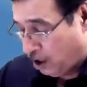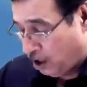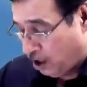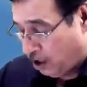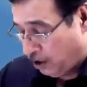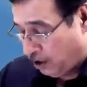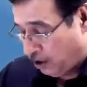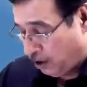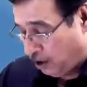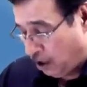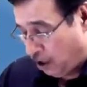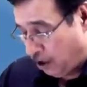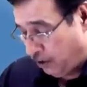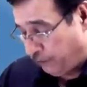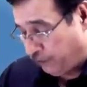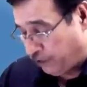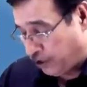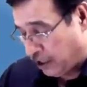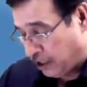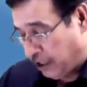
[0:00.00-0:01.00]
Now if
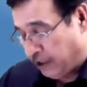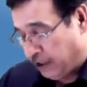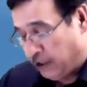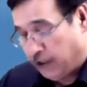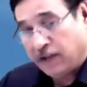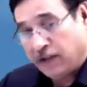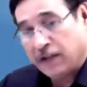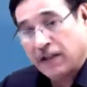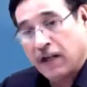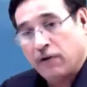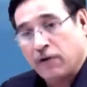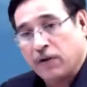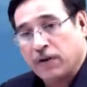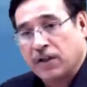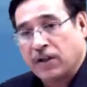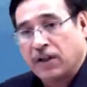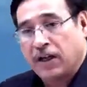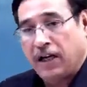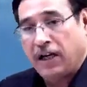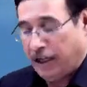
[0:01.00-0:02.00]
salary is
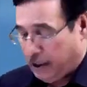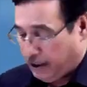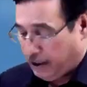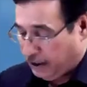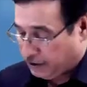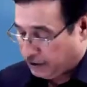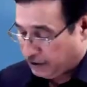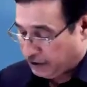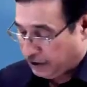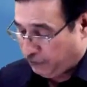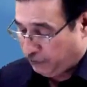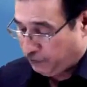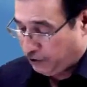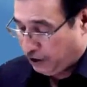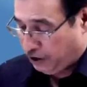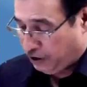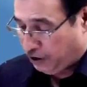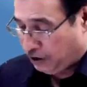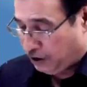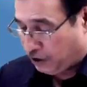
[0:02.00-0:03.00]
outstanding is given
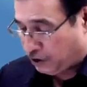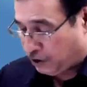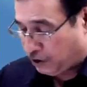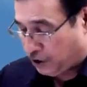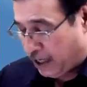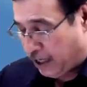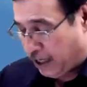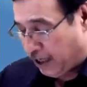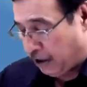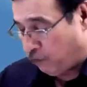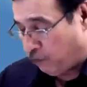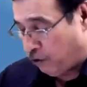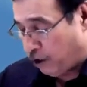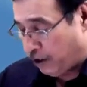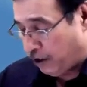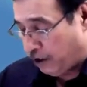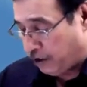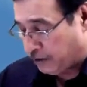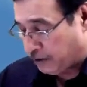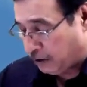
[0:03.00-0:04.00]
in the trial, what
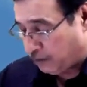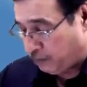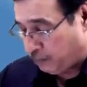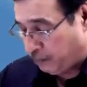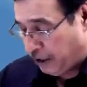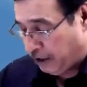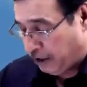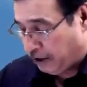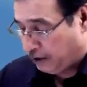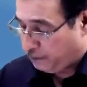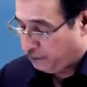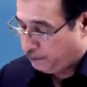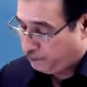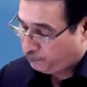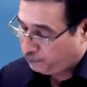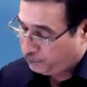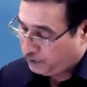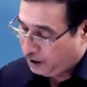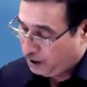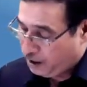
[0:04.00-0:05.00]
does it mean?
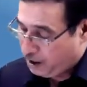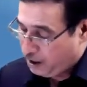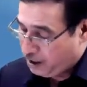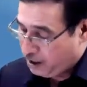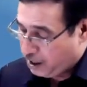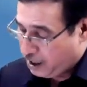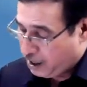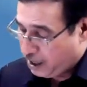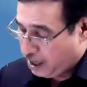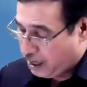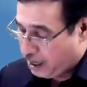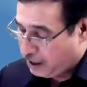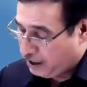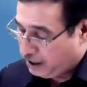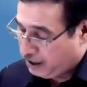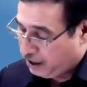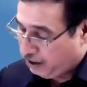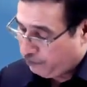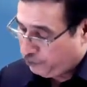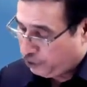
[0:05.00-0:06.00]
I
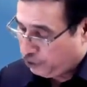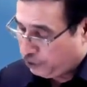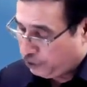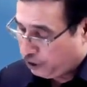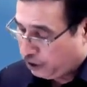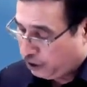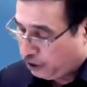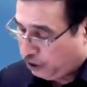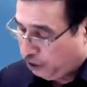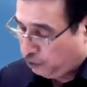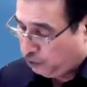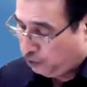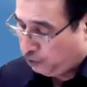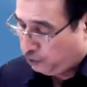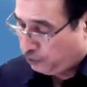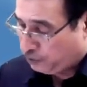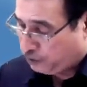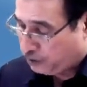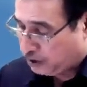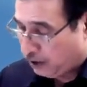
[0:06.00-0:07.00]
gave you a clue.
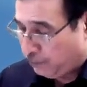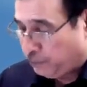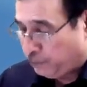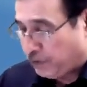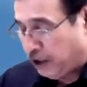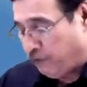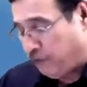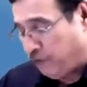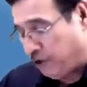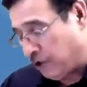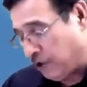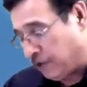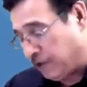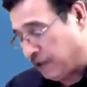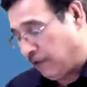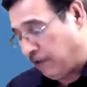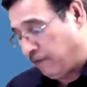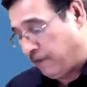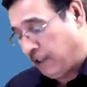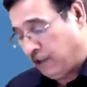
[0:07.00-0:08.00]
Something which is
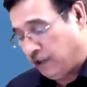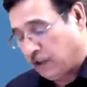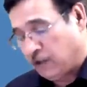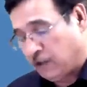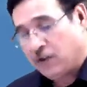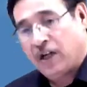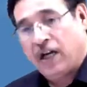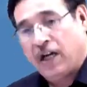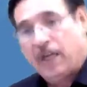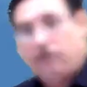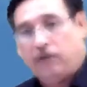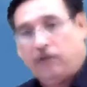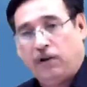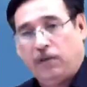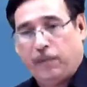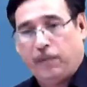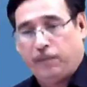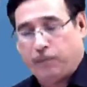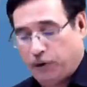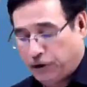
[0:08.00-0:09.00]
given in the trial will be
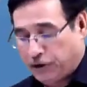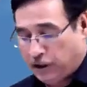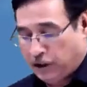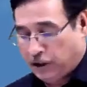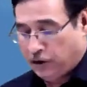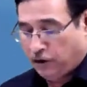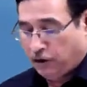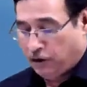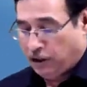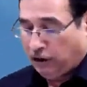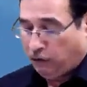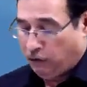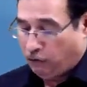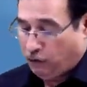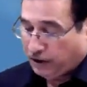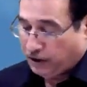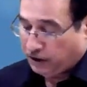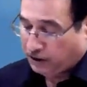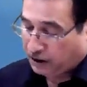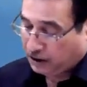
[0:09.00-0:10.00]
posted only
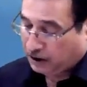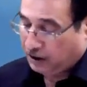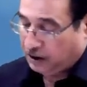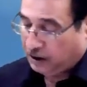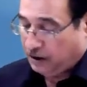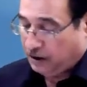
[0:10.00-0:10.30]
once,